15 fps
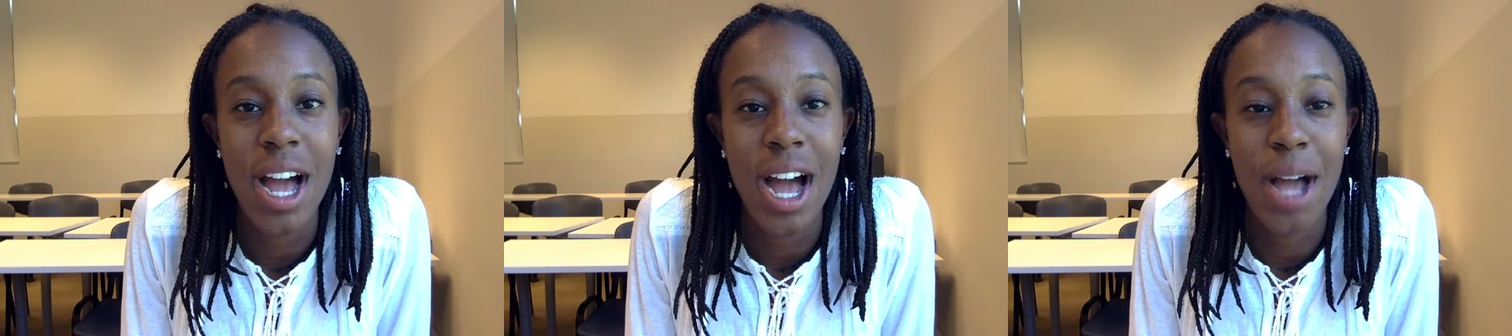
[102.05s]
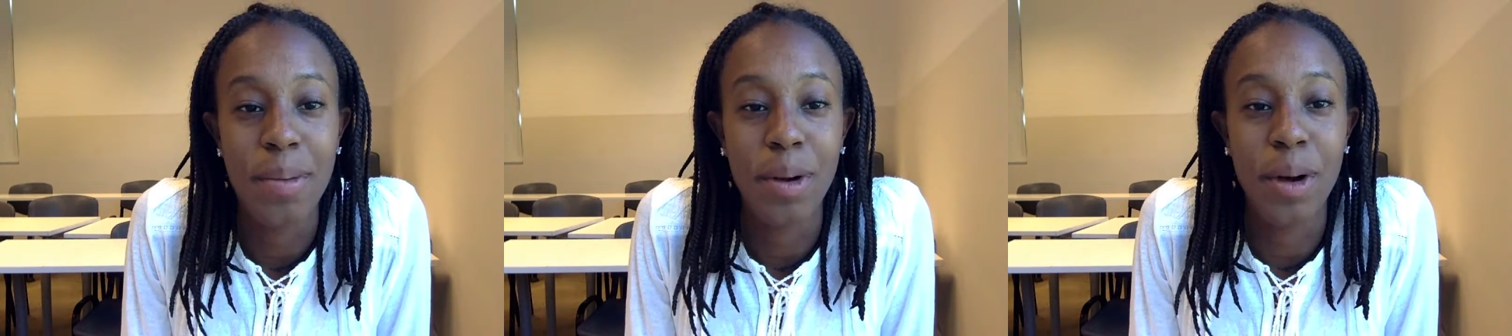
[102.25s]

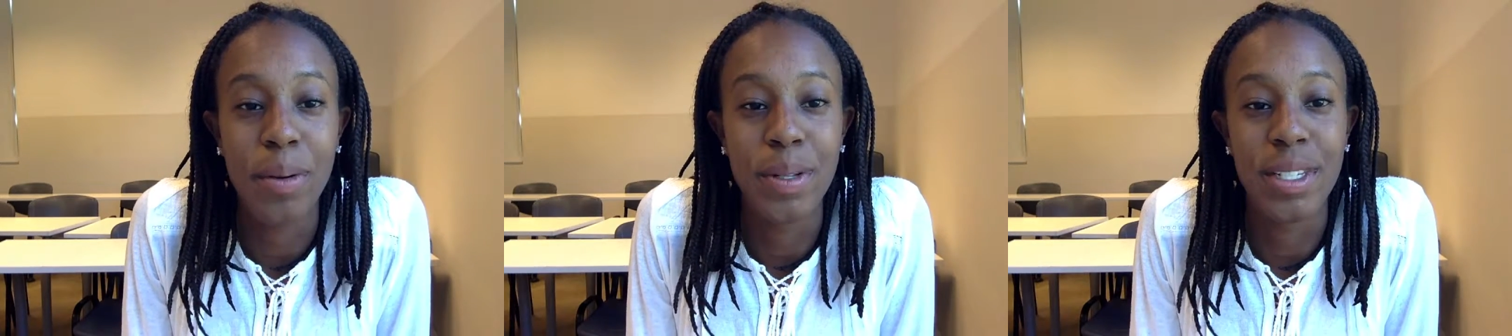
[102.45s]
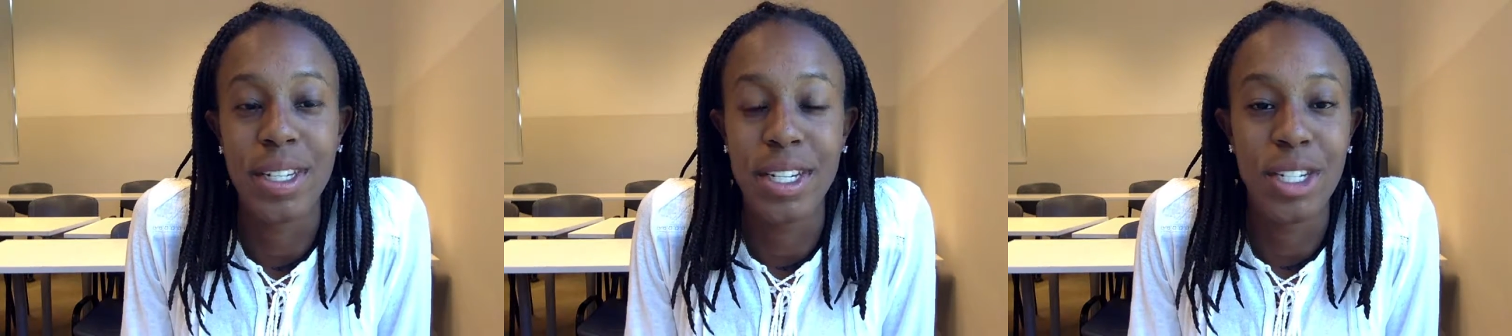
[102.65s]
I'm
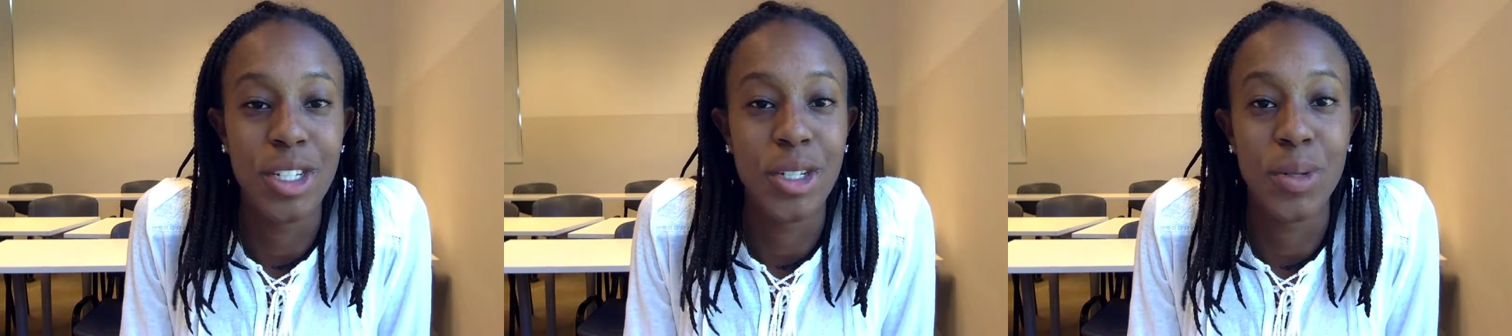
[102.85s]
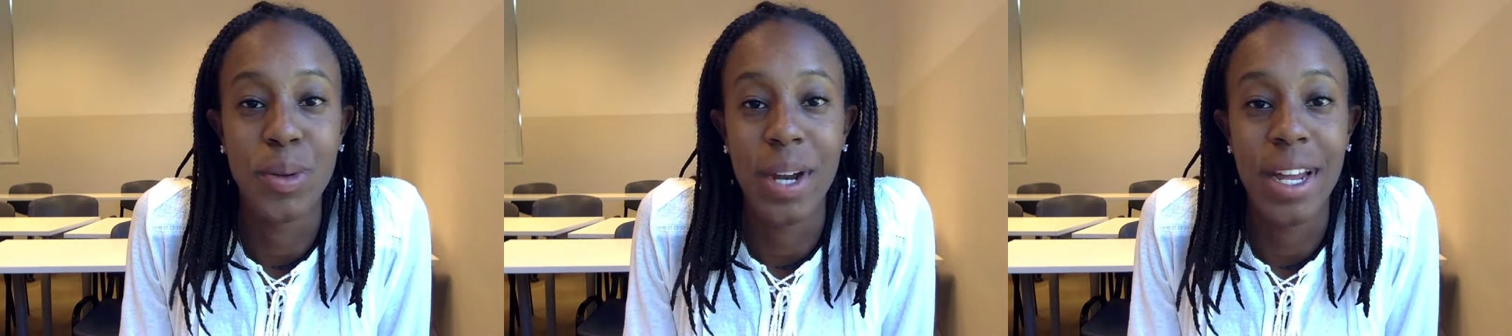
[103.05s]
always going to
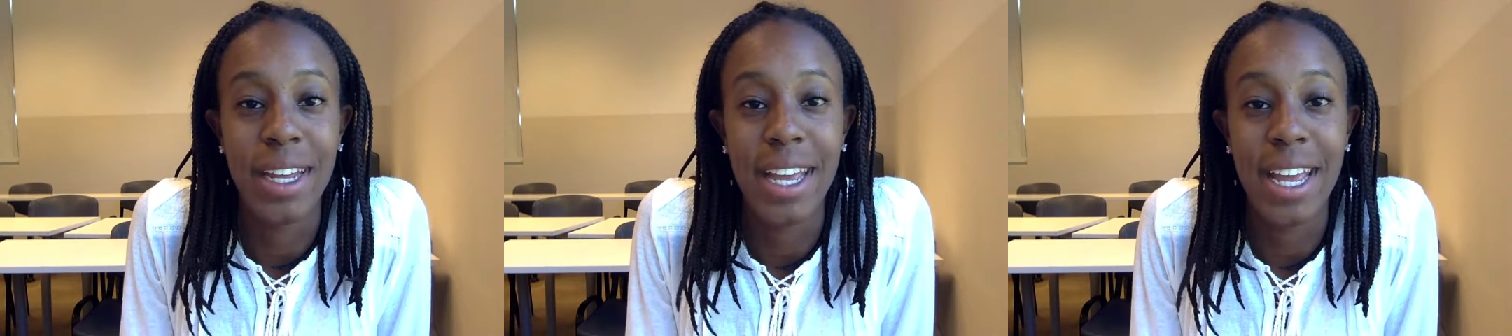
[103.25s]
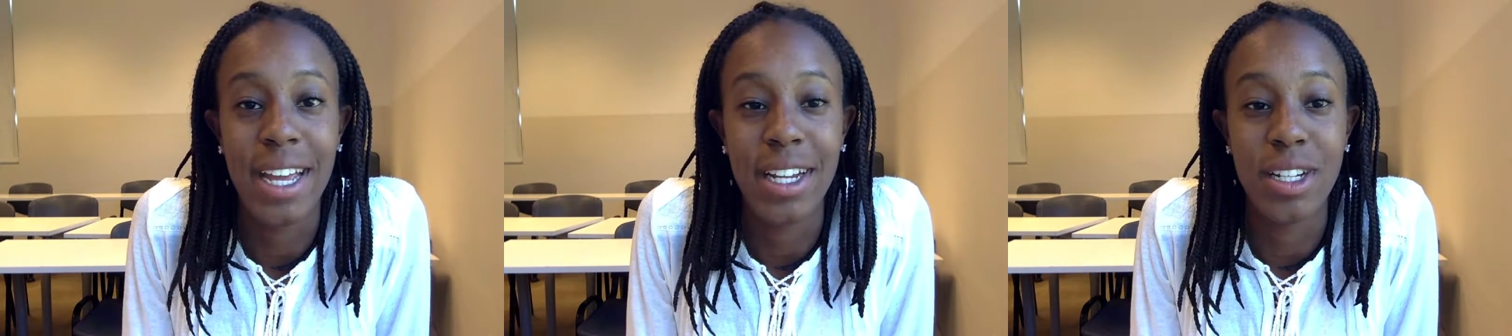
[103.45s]
do what I
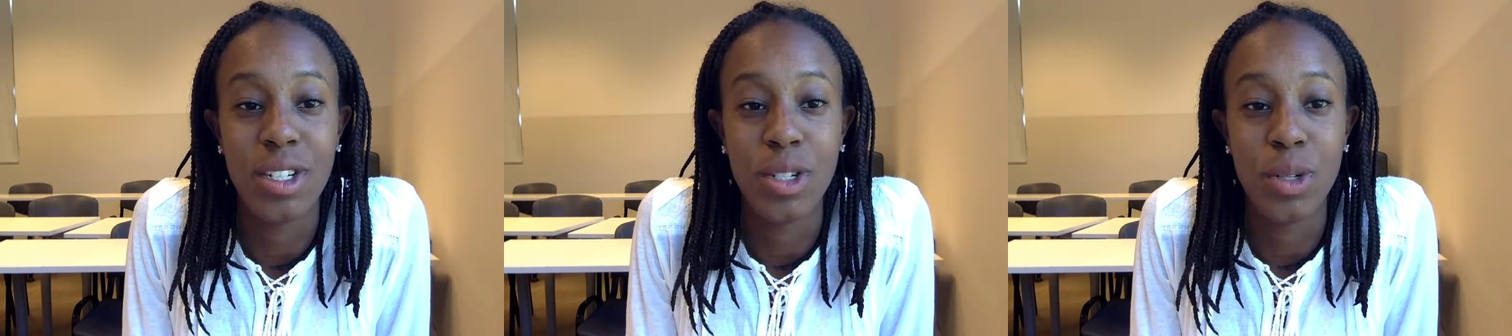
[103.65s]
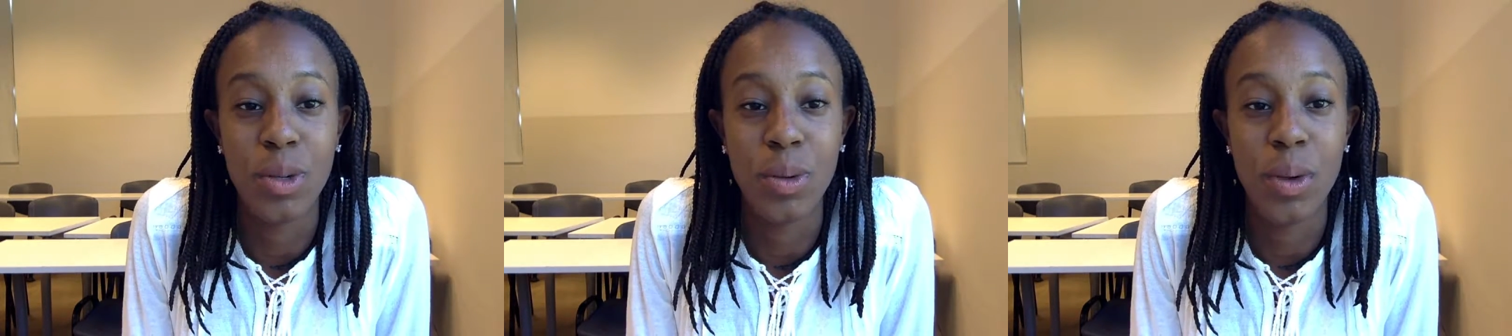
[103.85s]
can
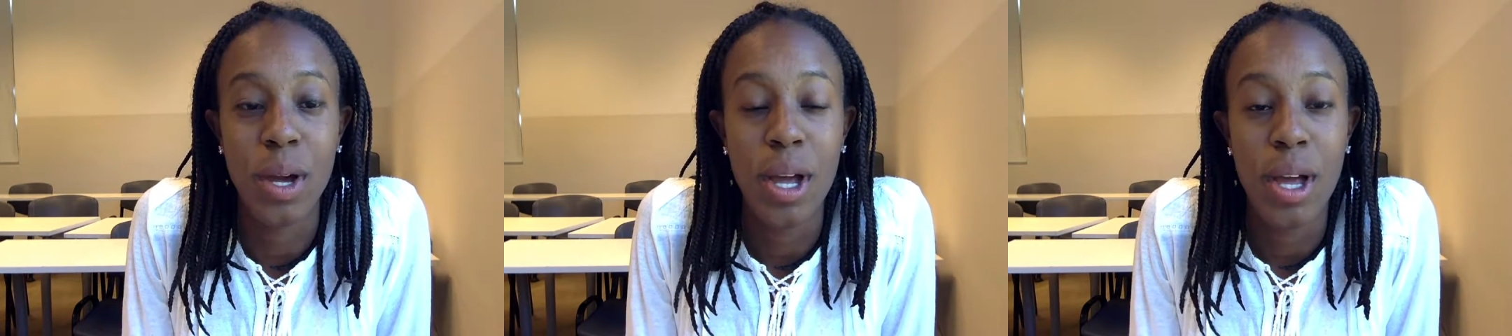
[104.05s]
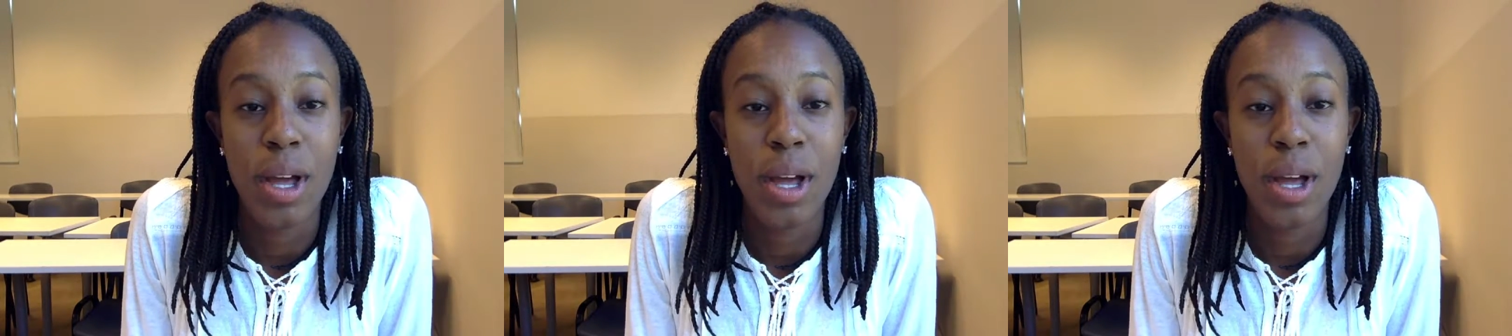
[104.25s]
to